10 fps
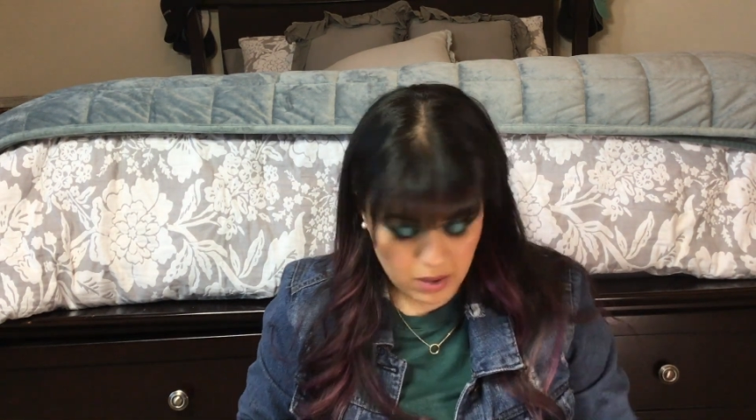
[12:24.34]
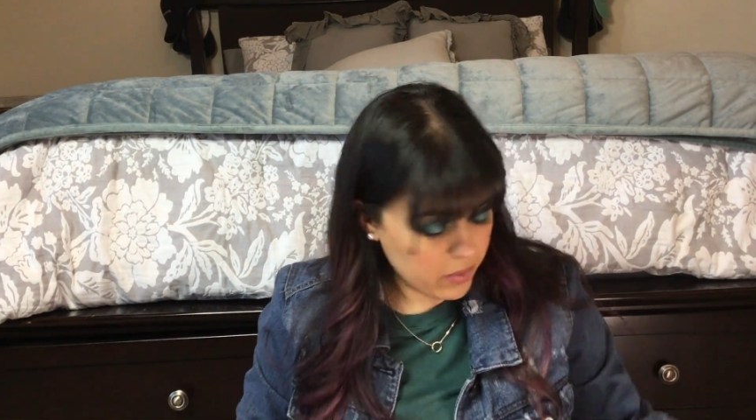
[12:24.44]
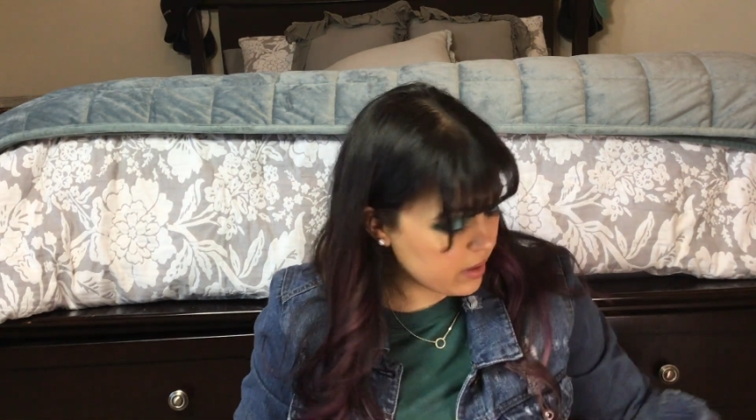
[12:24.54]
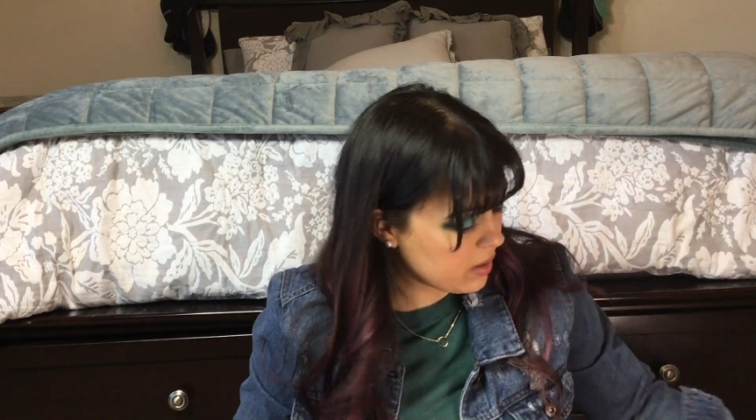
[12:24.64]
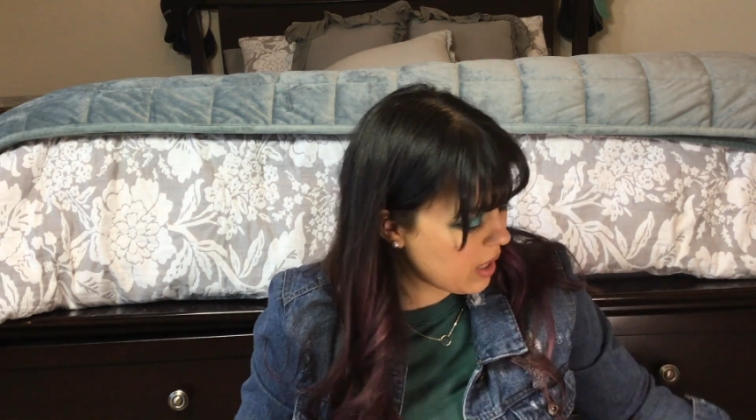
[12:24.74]

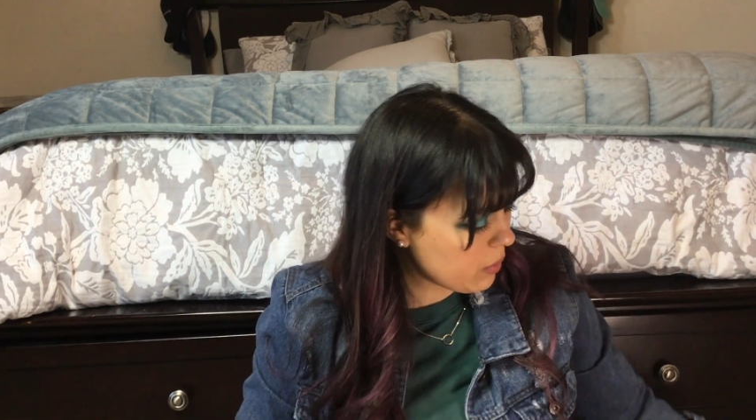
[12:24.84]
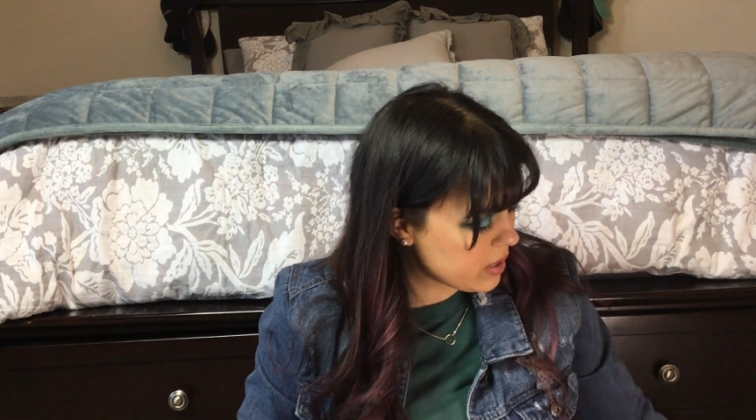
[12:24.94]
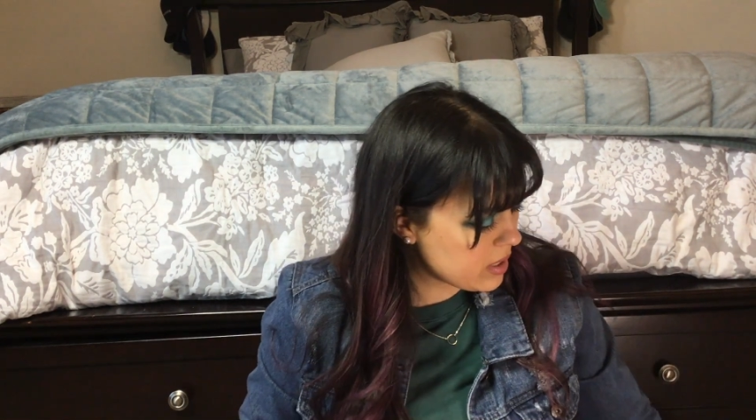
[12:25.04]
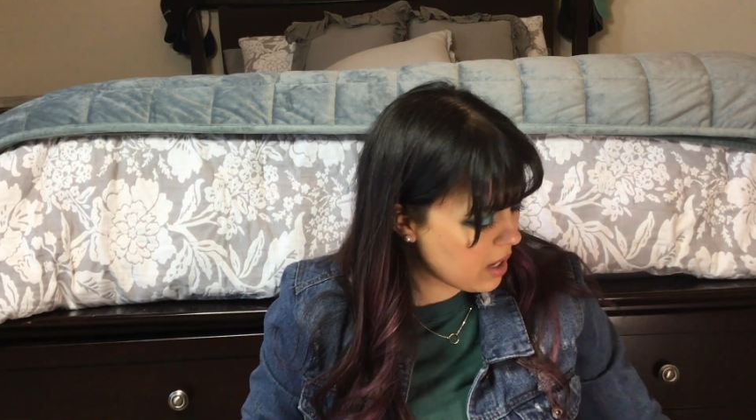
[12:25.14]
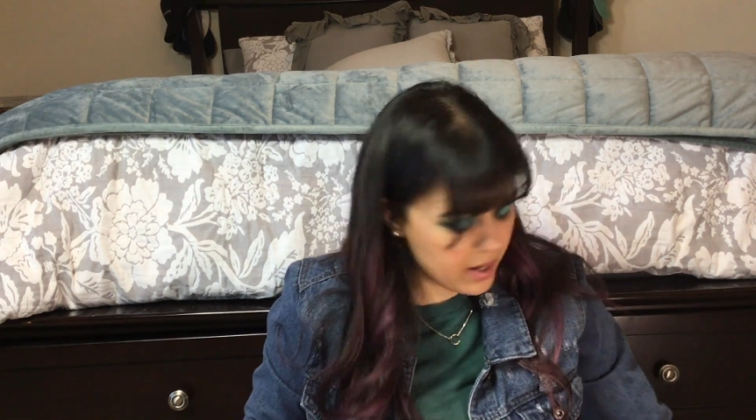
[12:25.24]
one. That
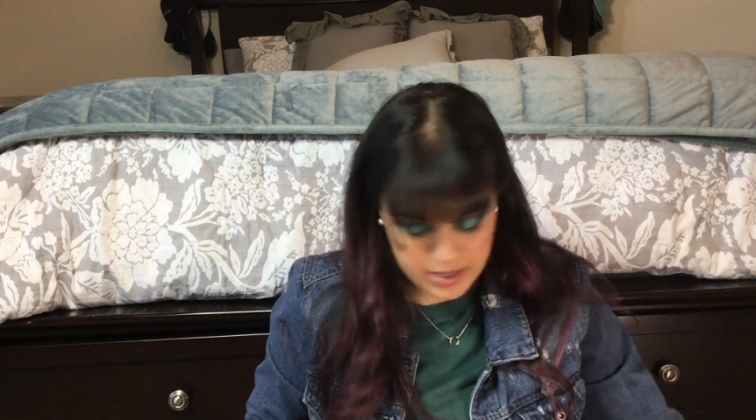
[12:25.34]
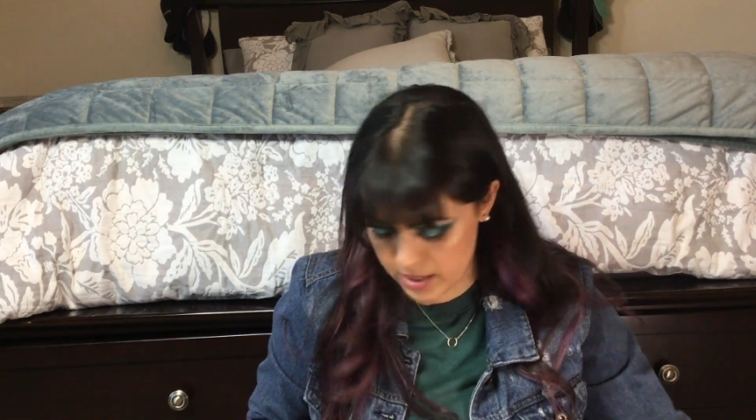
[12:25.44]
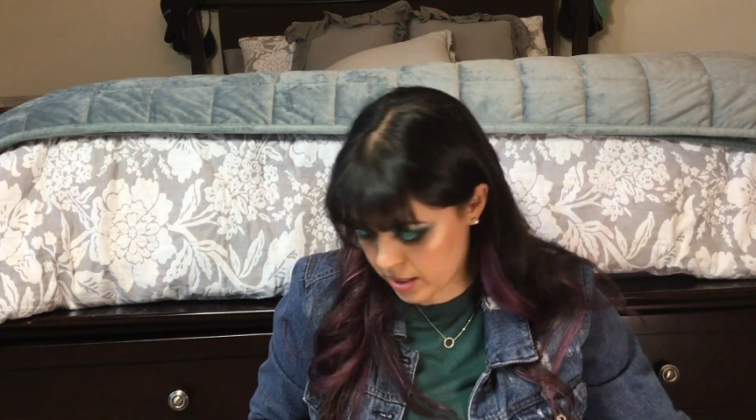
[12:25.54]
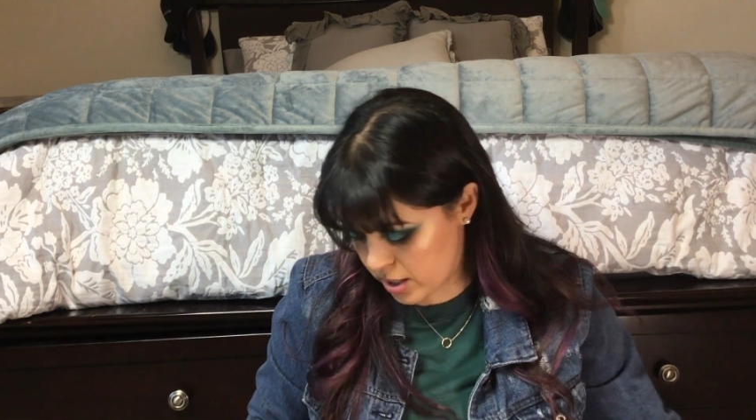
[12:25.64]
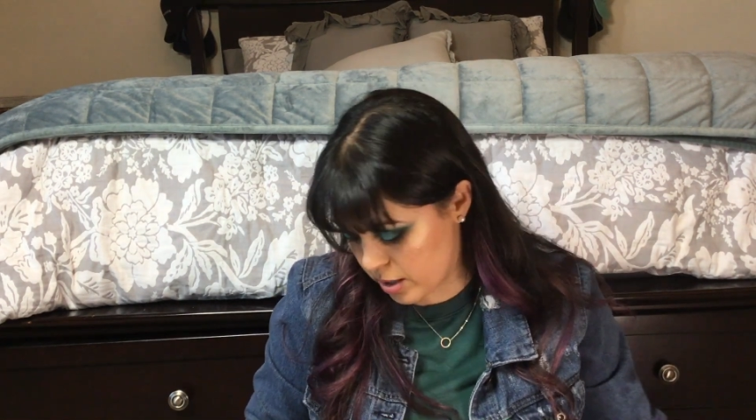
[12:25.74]
one's not as
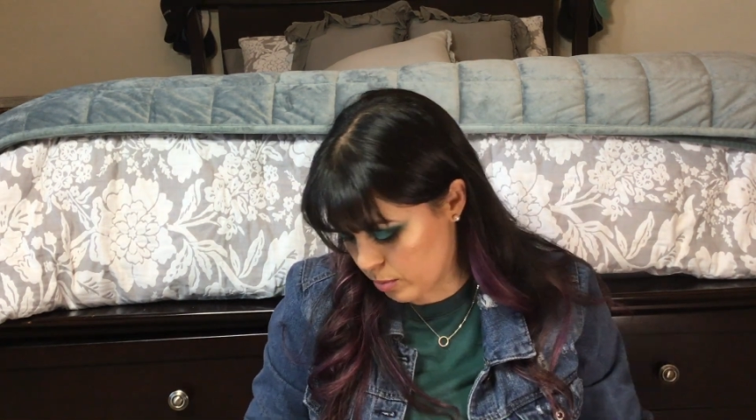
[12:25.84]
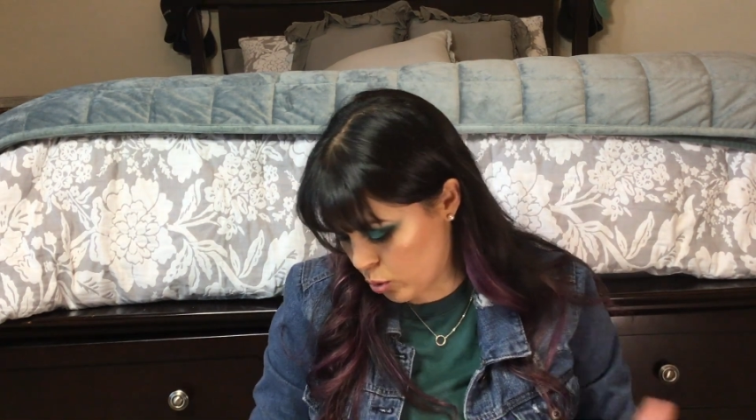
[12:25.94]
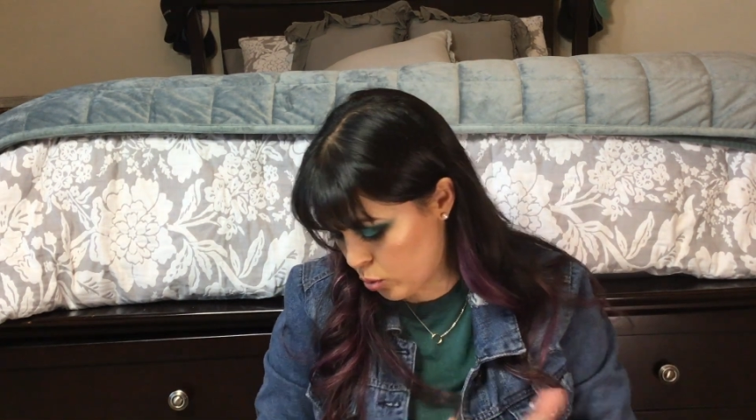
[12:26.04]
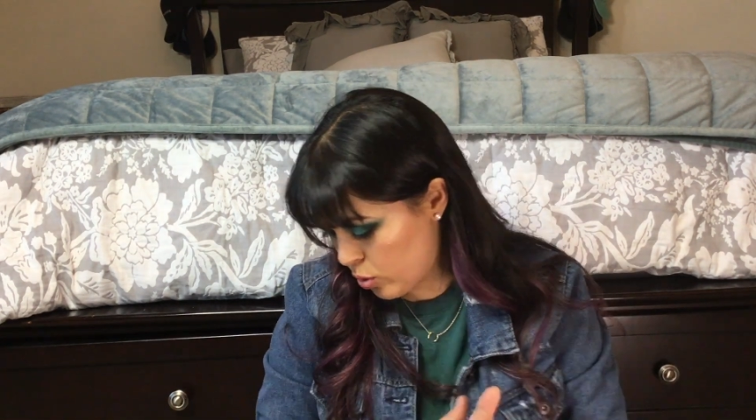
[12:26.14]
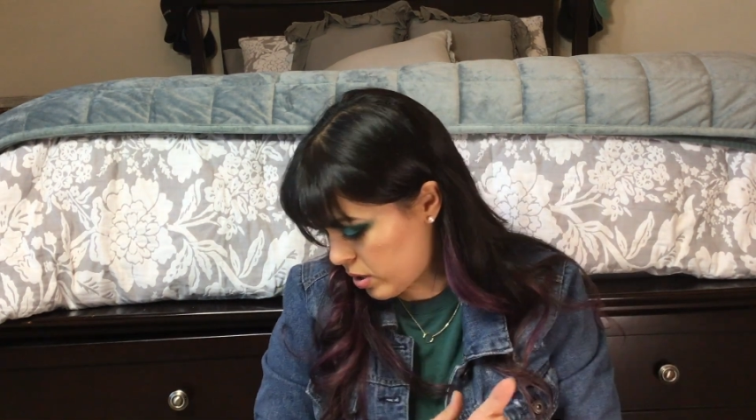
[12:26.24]

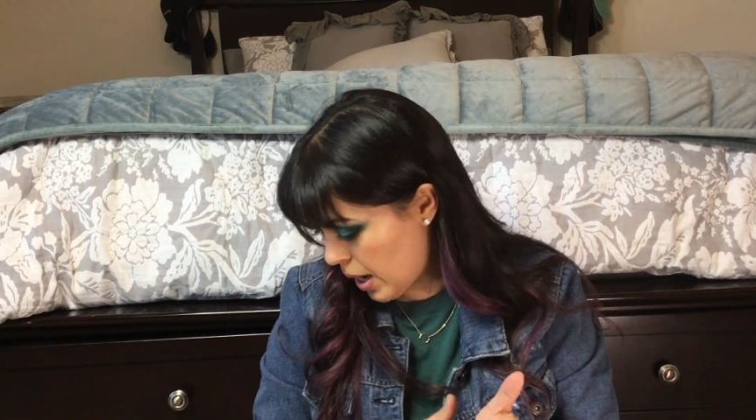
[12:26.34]
smooth in